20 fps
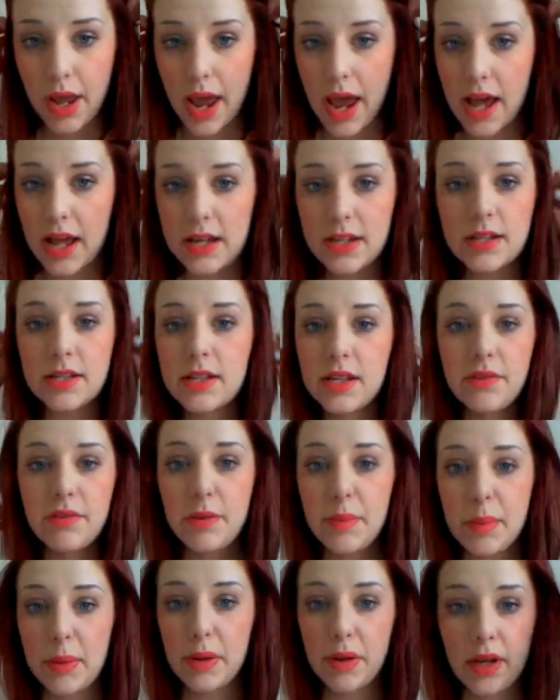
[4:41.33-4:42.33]
and if
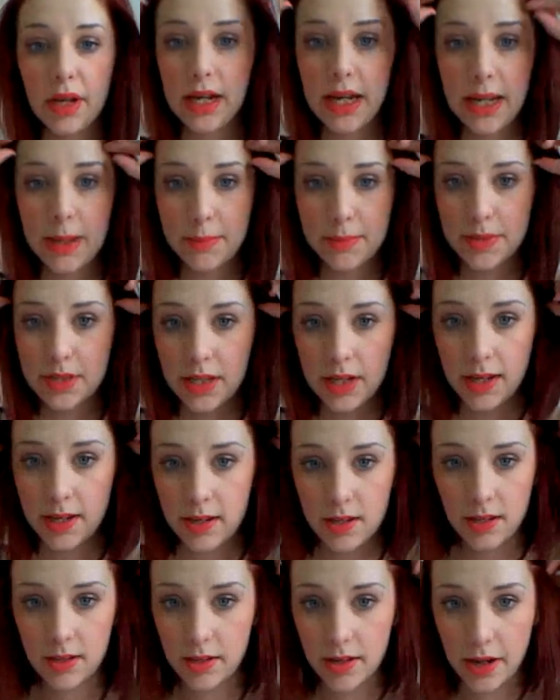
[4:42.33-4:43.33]
you put clips in
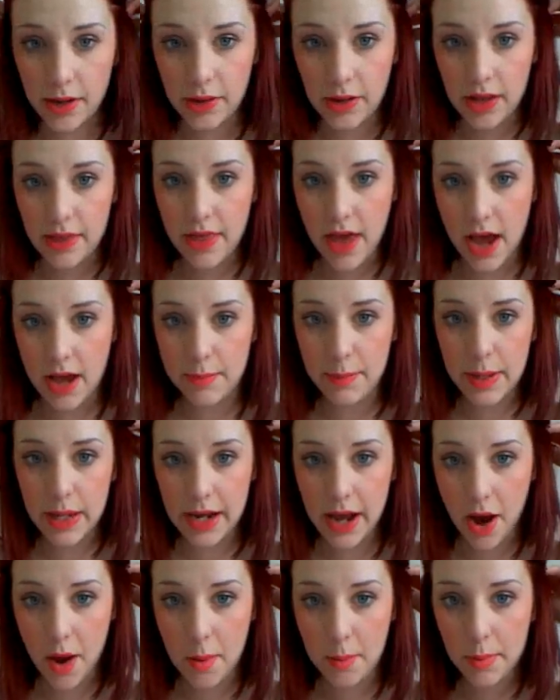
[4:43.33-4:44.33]
it, you know, like that,
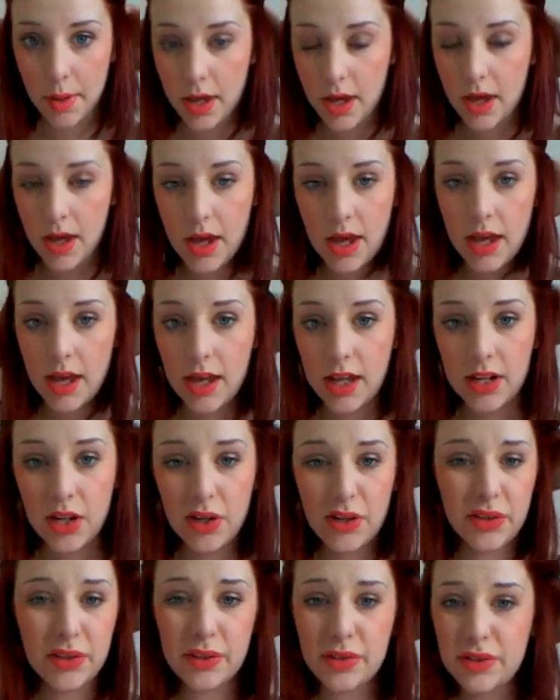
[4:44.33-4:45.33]
pin it up, it
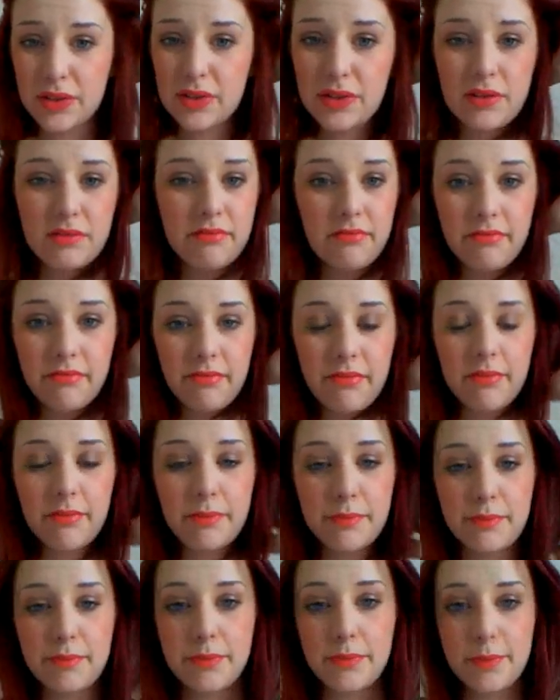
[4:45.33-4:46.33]
looks
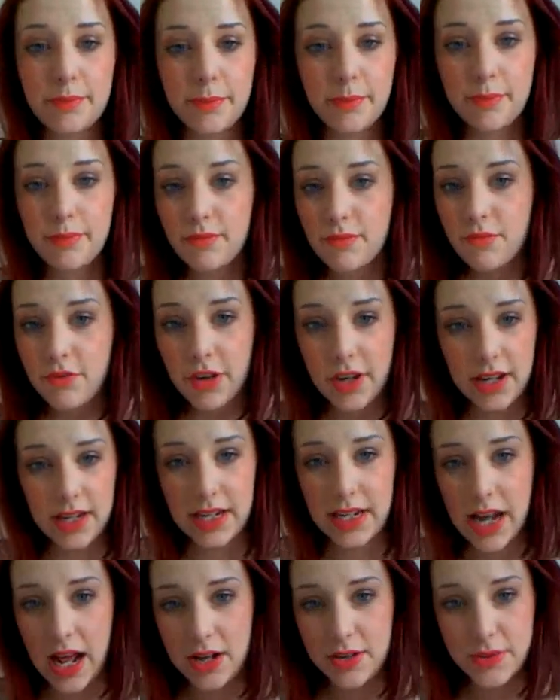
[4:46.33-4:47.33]

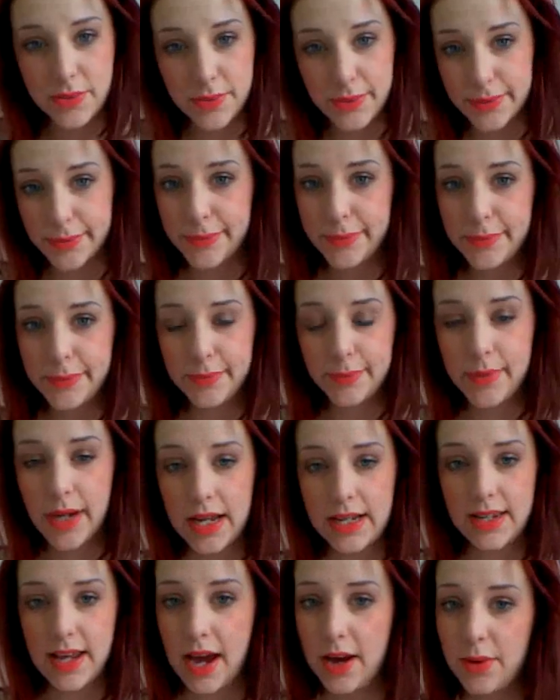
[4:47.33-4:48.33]
really natural.
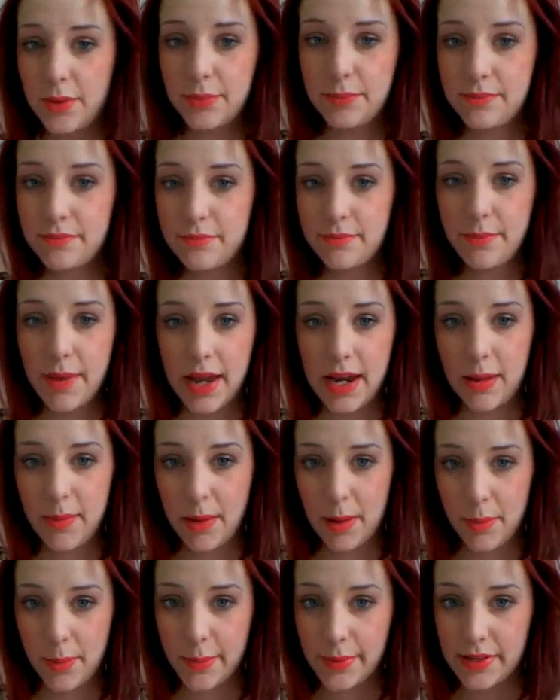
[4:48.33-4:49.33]
I doubt many
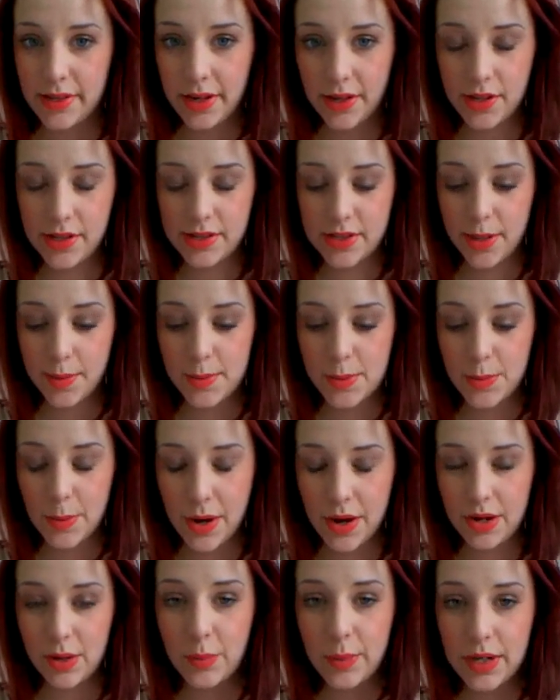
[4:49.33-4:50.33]
people would notice I was
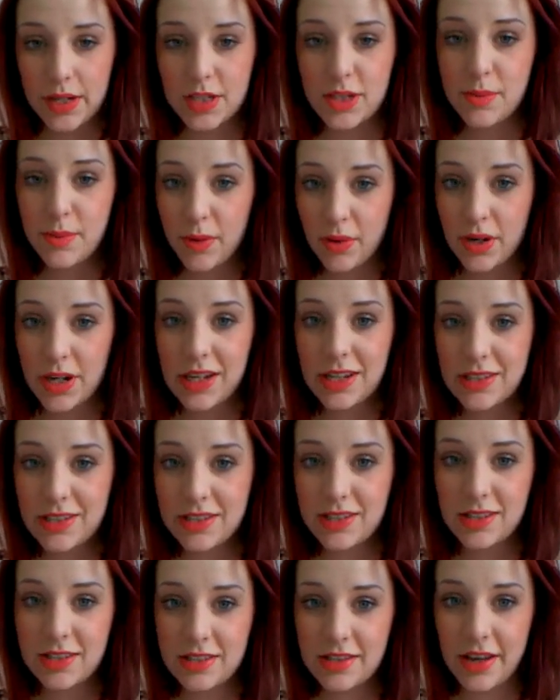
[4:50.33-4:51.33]
wearing a wig, to be honest,
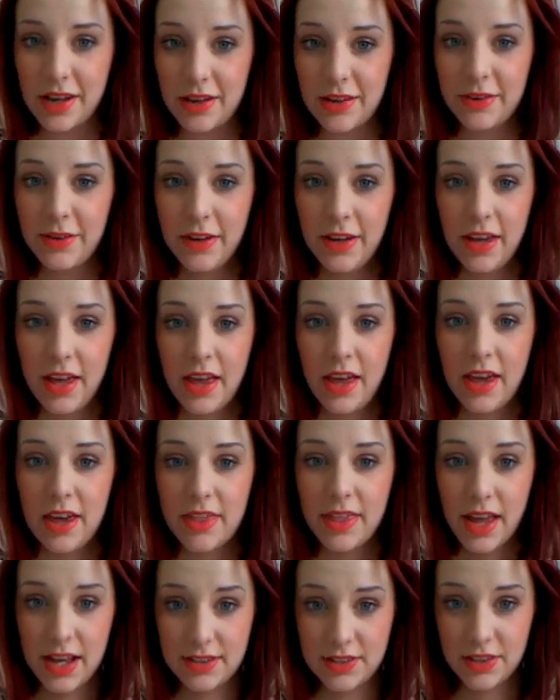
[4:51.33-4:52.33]
so
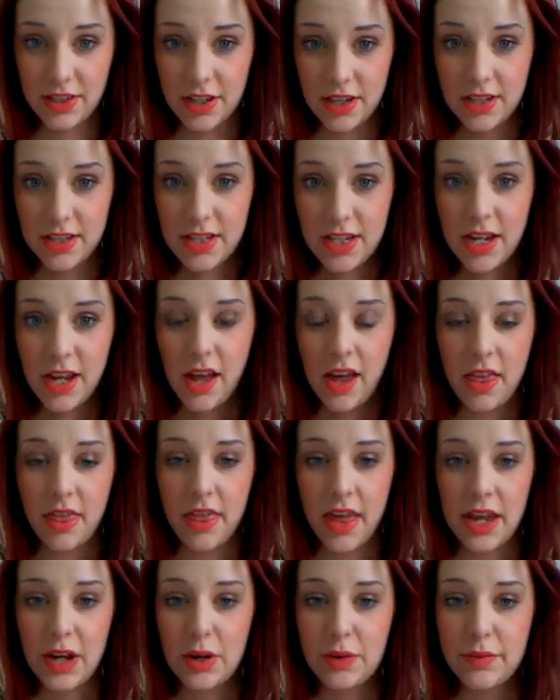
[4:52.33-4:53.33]
that's good.
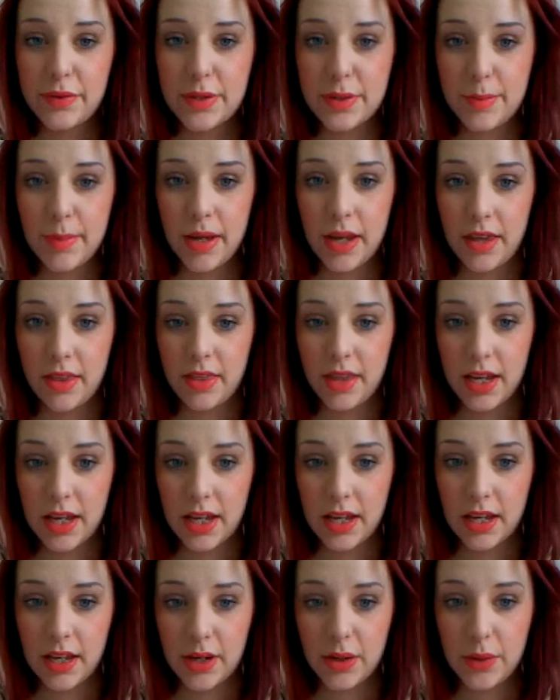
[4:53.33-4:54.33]
They offered me
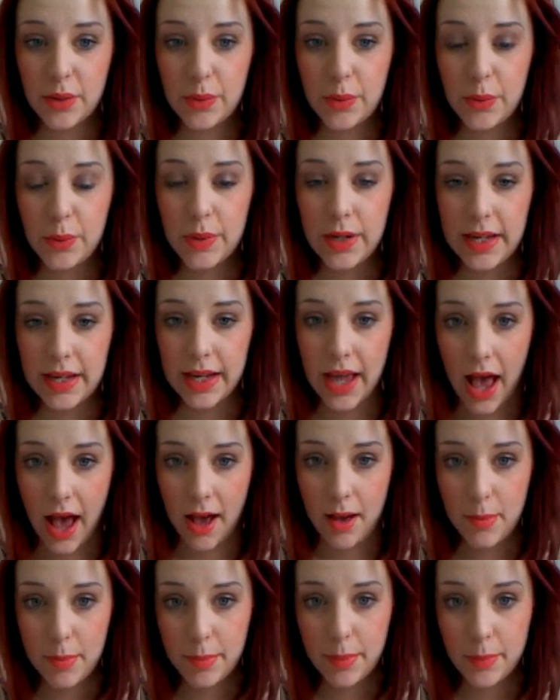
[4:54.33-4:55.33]
the cooling
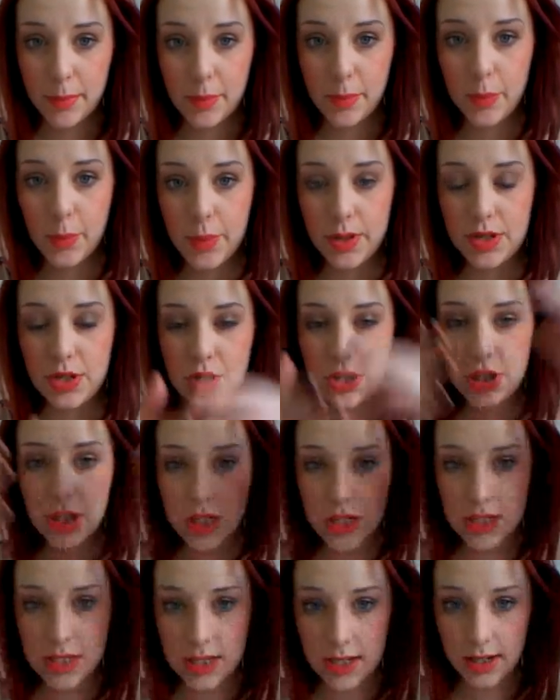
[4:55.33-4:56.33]
cap, which
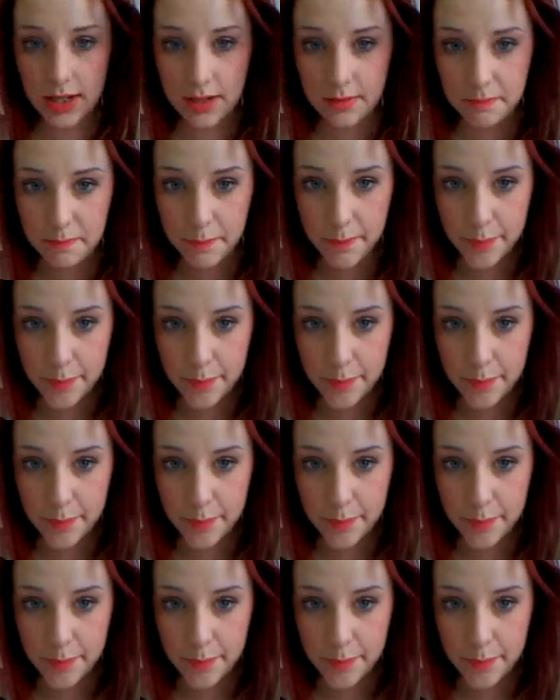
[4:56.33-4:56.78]
is like an